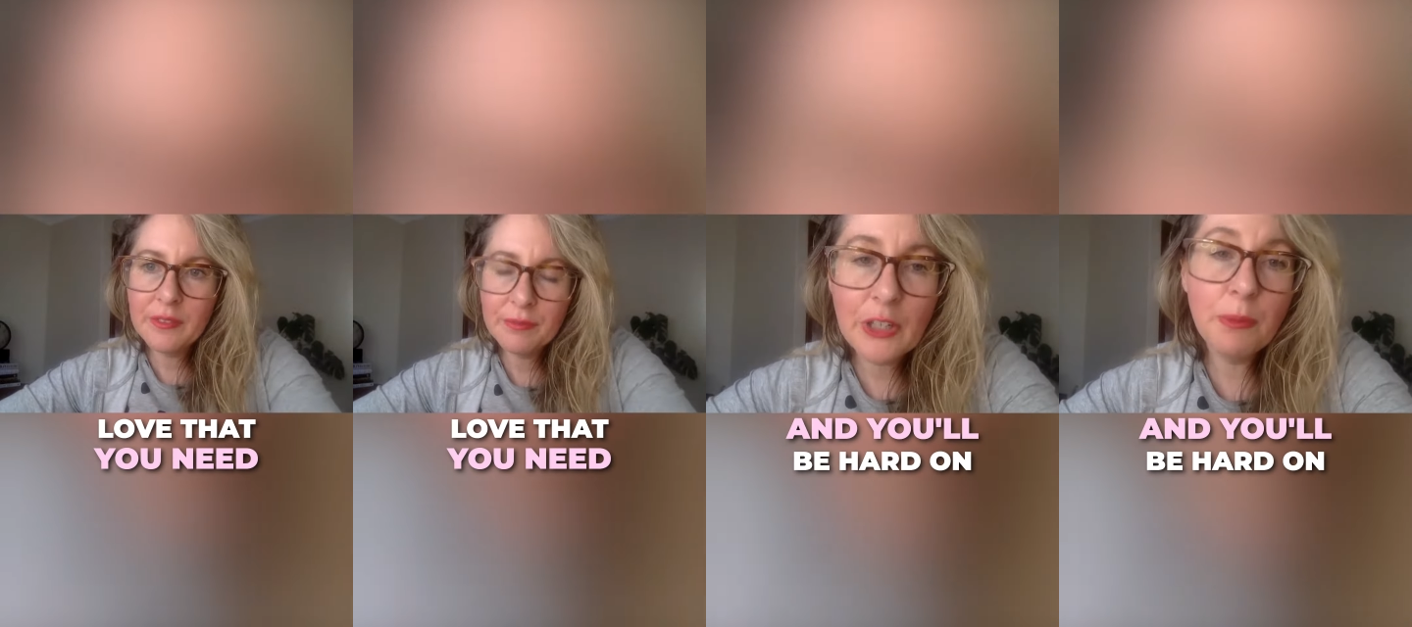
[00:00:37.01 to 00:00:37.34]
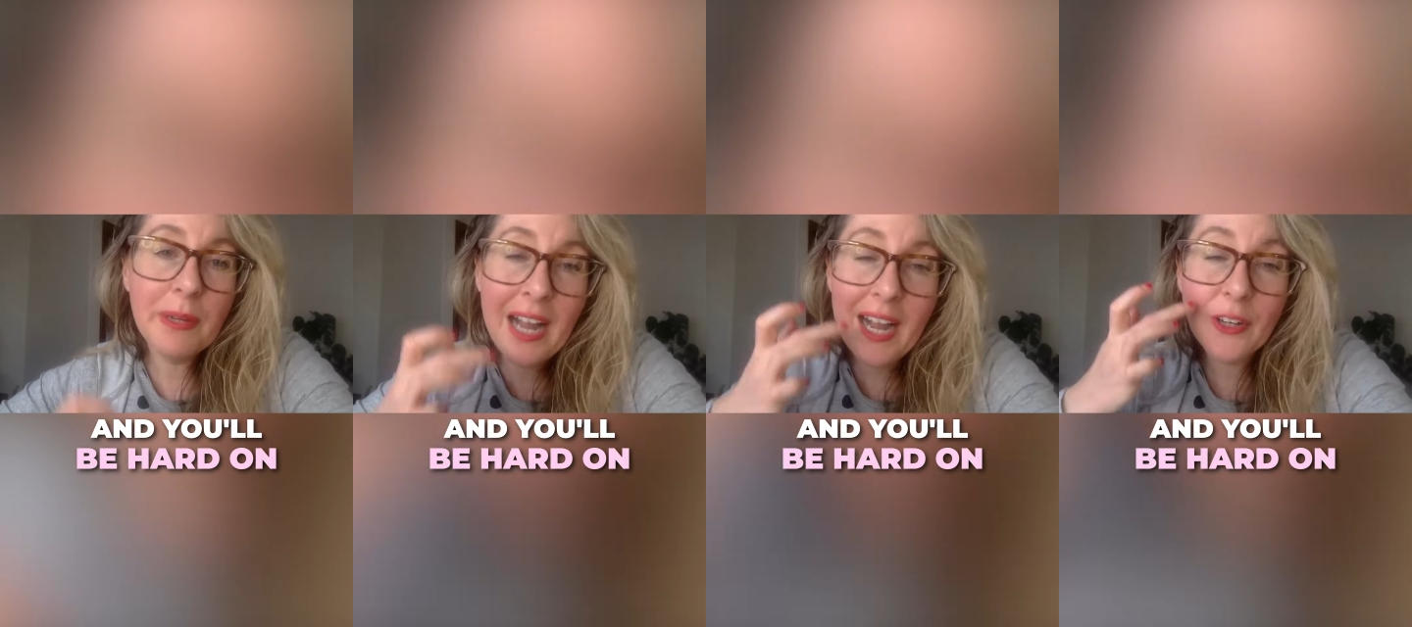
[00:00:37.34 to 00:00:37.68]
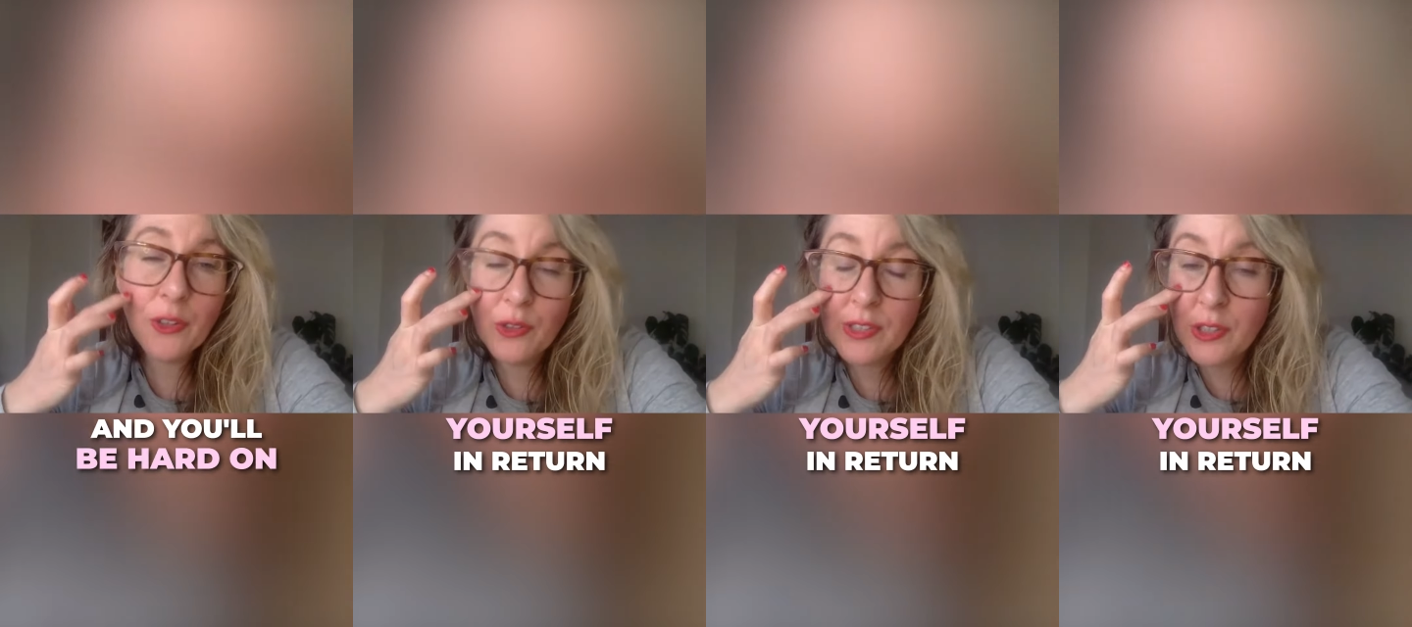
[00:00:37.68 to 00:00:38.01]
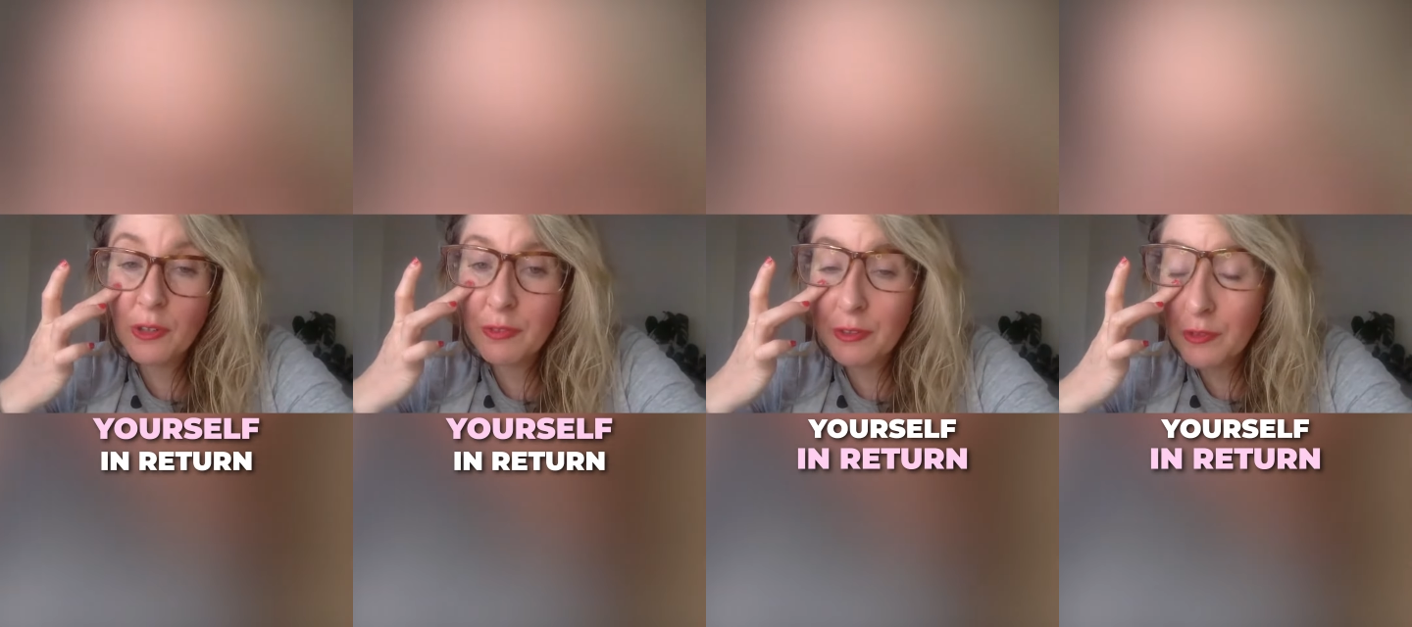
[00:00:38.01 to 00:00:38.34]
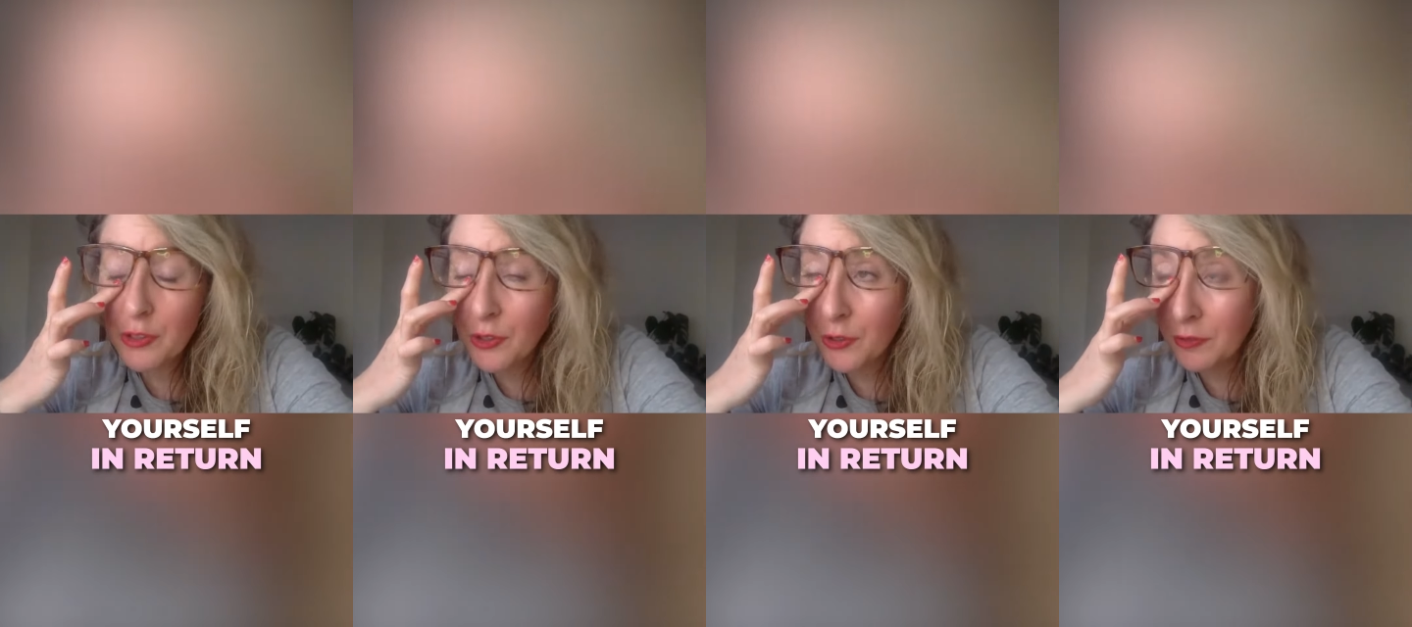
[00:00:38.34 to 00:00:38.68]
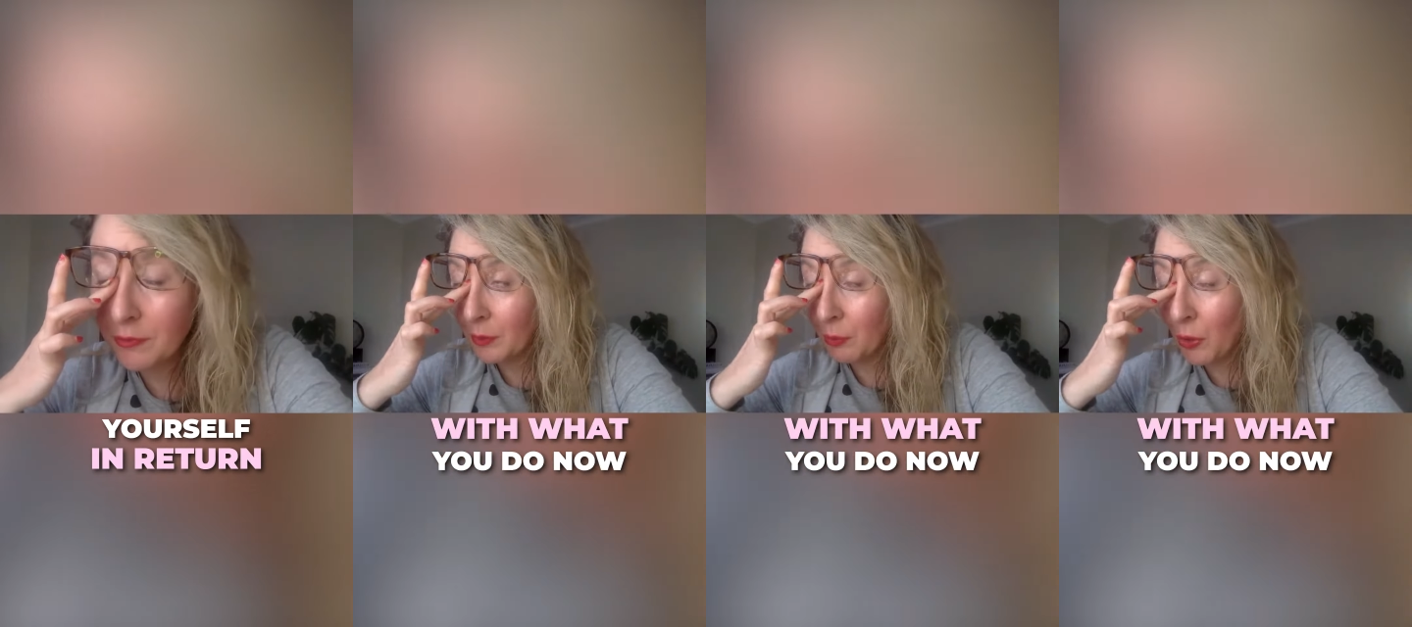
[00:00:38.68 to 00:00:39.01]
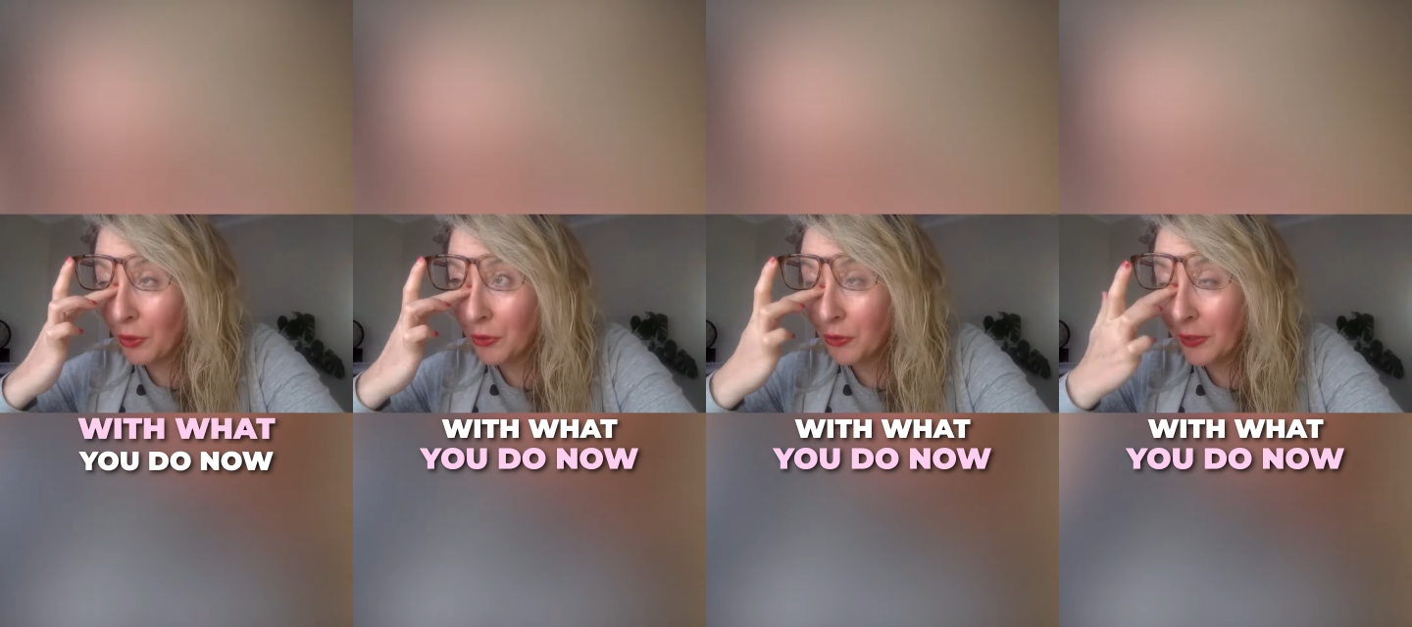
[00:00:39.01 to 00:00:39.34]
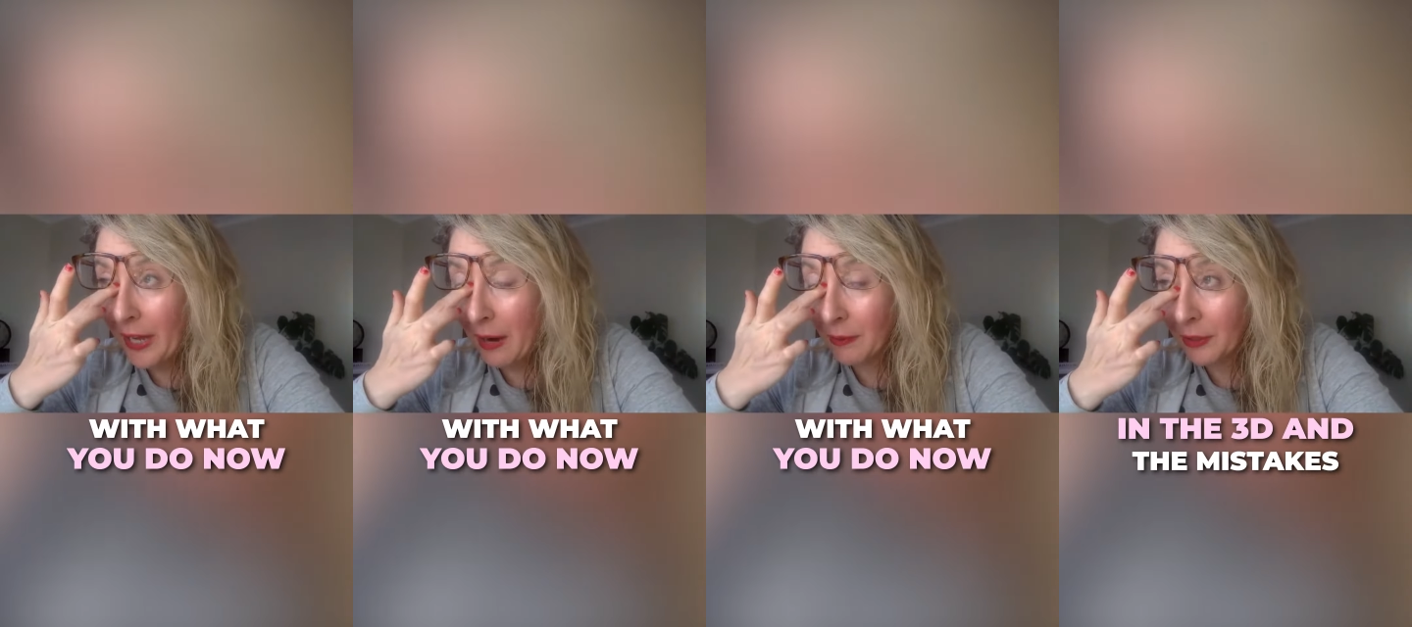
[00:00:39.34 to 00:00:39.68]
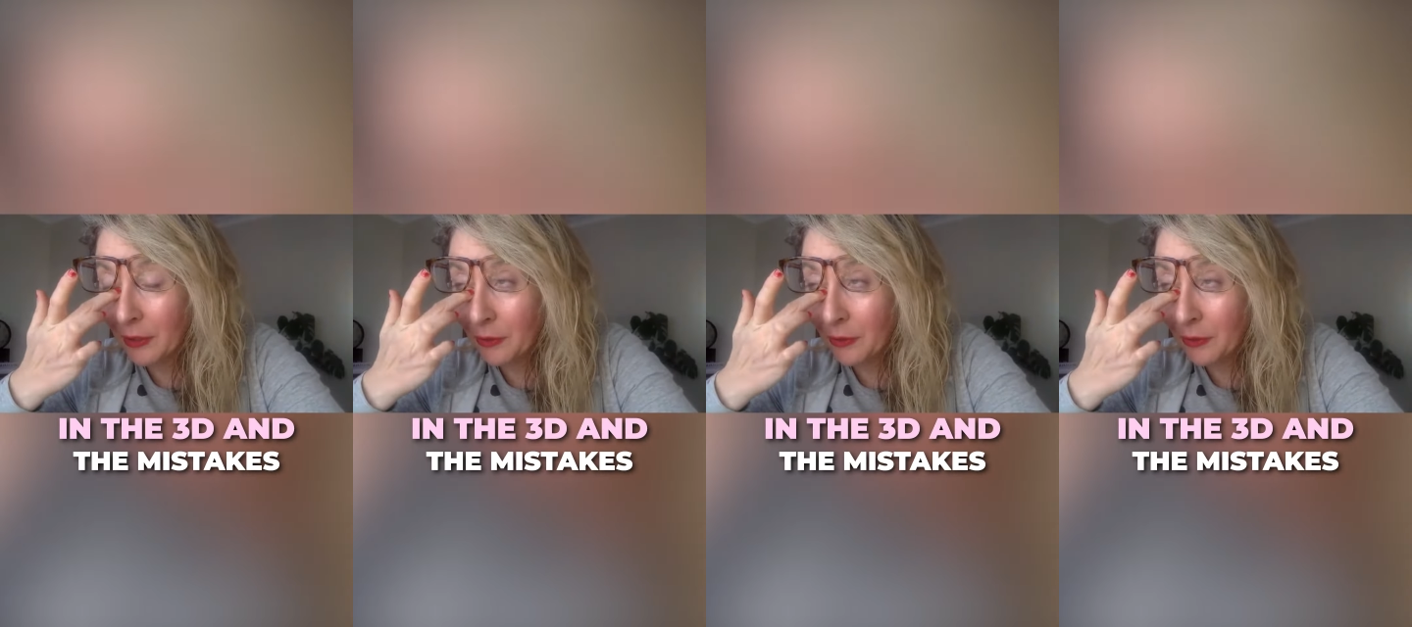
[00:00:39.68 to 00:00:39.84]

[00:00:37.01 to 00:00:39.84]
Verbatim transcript: And you'll be hard on yourself in return with what you do now in